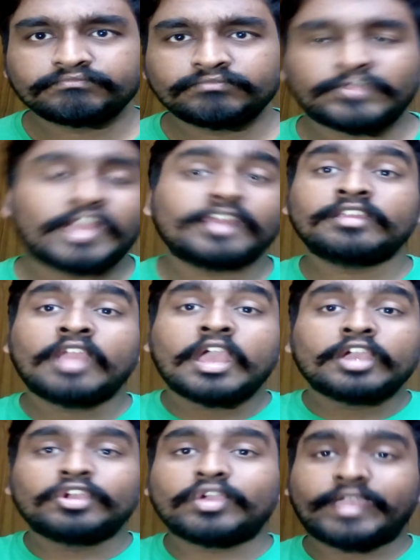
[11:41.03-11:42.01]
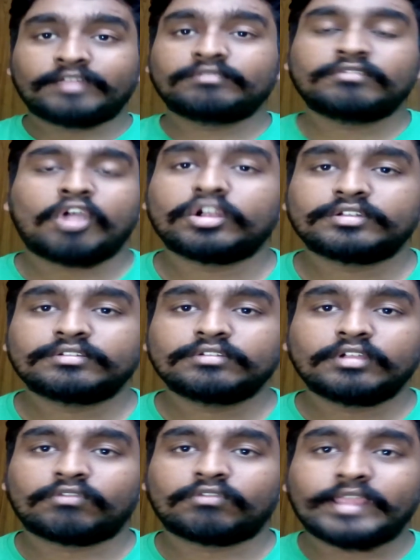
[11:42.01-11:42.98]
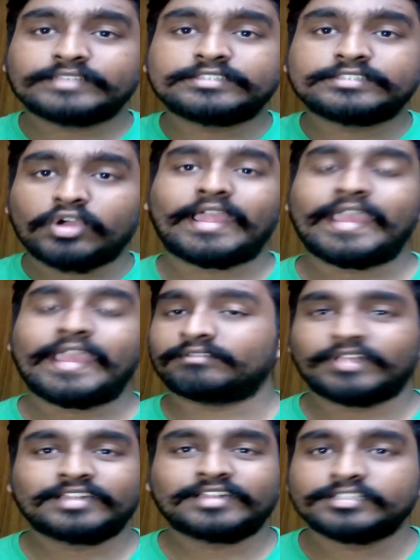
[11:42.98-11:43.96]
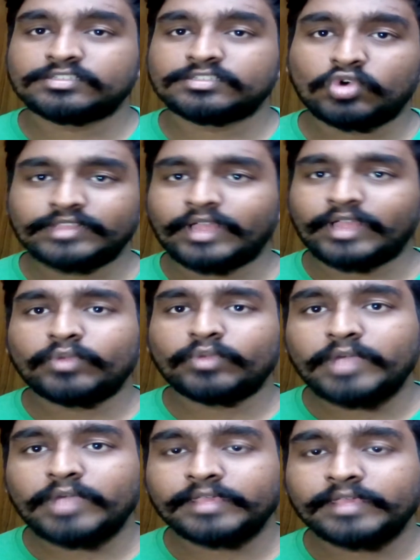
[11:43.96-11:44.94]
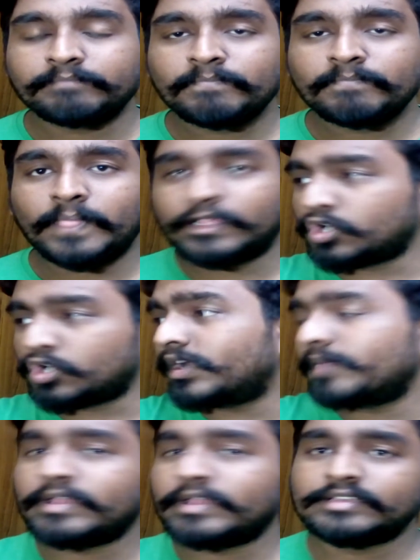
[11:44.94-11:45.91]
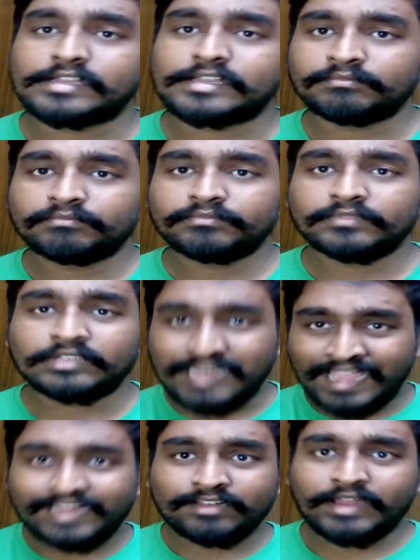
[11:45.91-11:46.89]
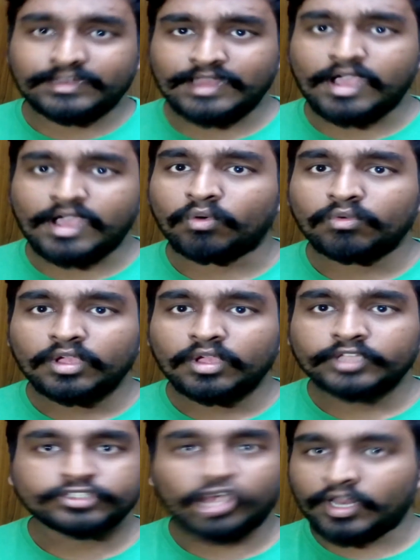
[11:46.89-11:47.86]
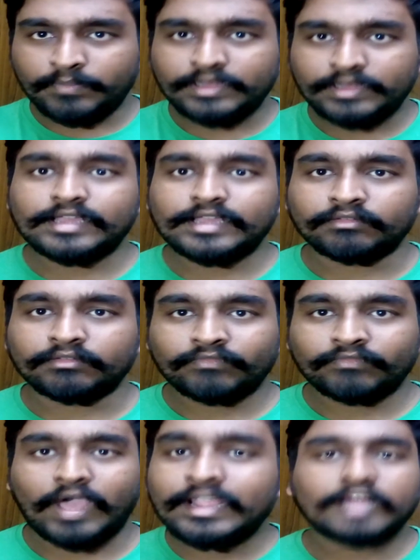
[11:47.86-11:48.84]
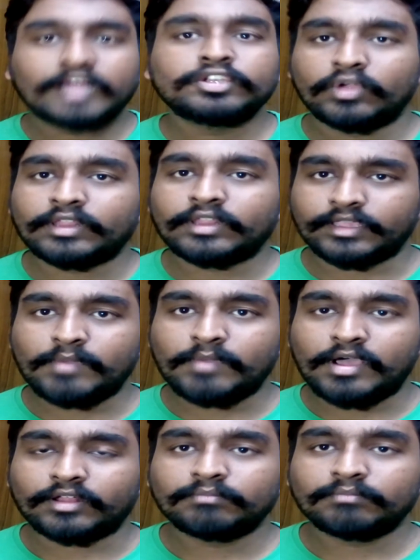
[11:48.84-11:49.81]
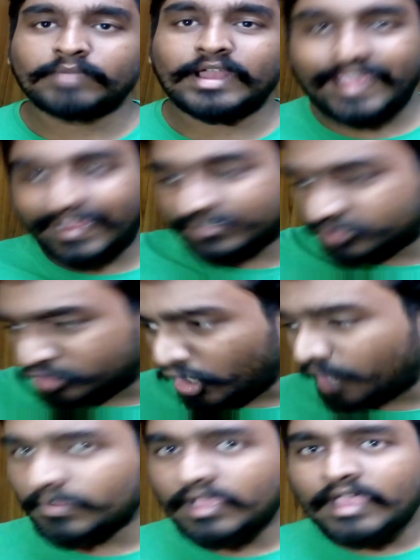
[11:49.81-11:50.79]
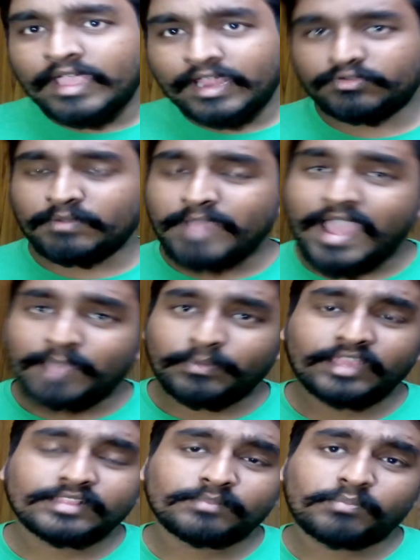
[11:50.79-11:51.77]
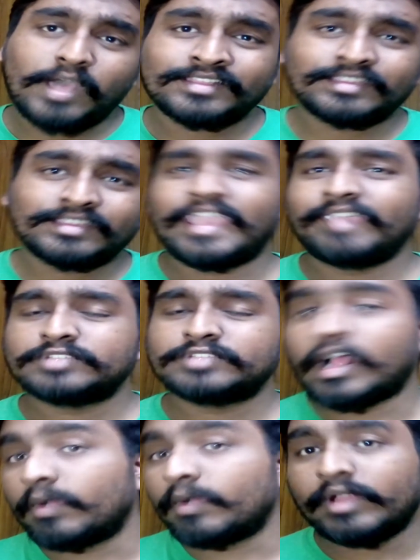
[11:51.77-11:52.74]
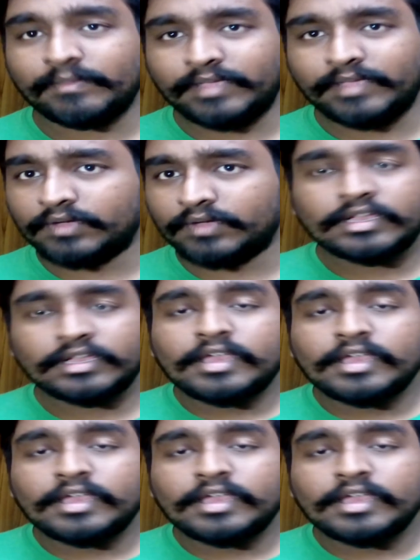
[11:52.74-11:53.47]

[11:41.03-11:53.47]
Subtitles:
Then you cannot raise your hand. That doesn't work that way, buddy. It's already been done. Like right now, it's already been done. I can't do anything about it, but I can stop it from happening in the other games that are coming out.